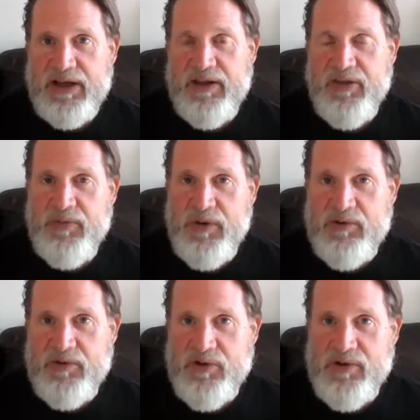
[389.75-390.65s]
and the third
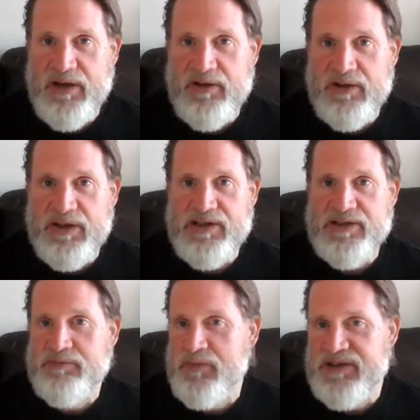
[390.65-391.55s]
party recruiting area
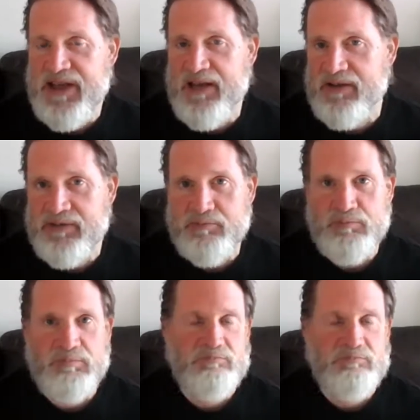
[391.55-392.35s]
is handling,